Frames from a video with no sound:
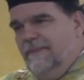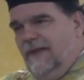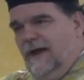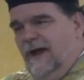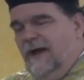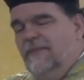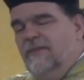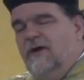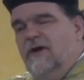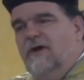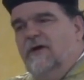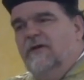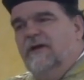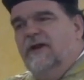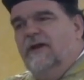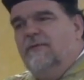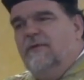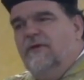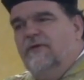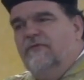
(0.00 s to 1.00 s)
And the
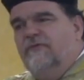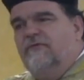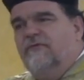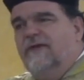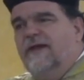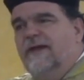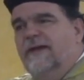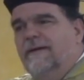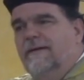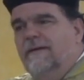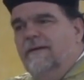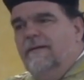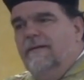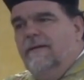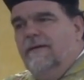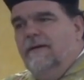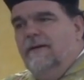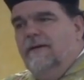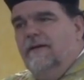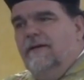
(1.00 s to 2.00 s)
Holy Rosary.
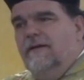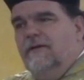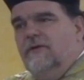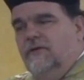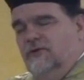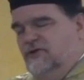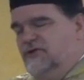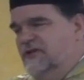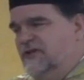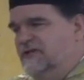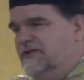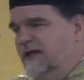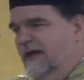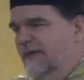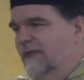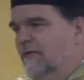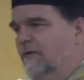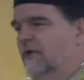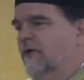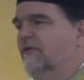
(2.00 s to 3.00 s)
Don't just
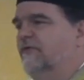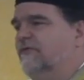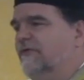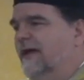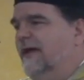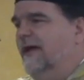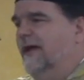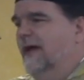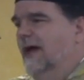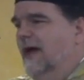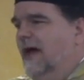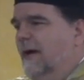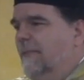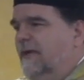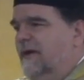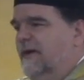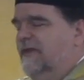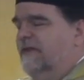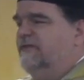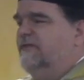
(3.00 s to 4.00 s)
say the Rosary,
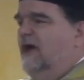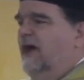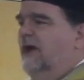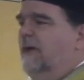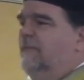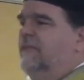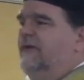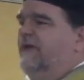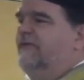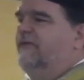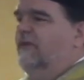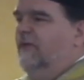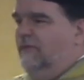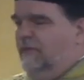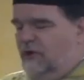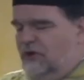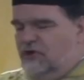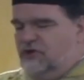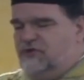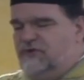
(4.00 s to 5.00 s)
but in the solemn blessing of the
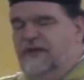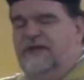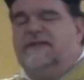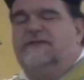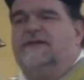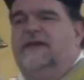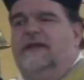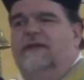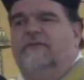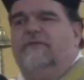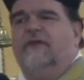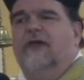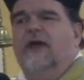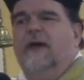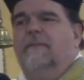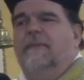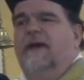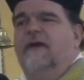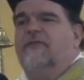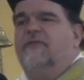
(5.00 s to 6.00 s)
Rosary it says,
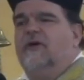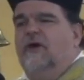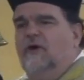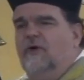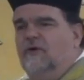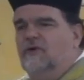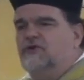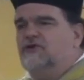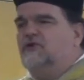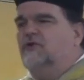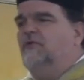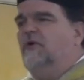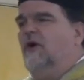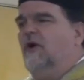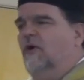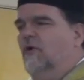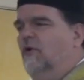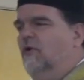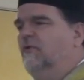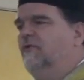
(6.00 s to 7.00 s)
may those who
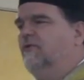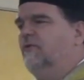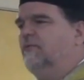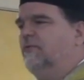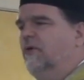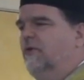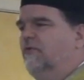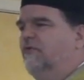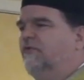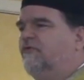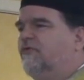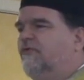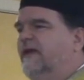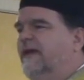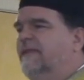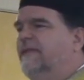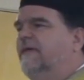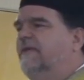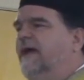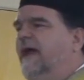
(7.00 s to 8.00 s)
hold the Rosary
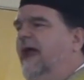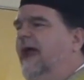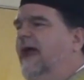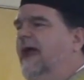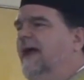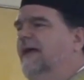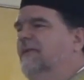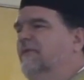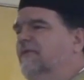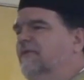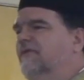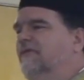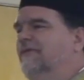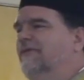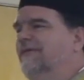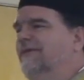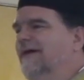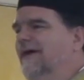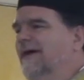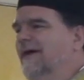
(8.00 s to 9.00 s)
in their
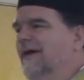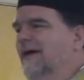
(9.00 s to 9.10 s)
hands,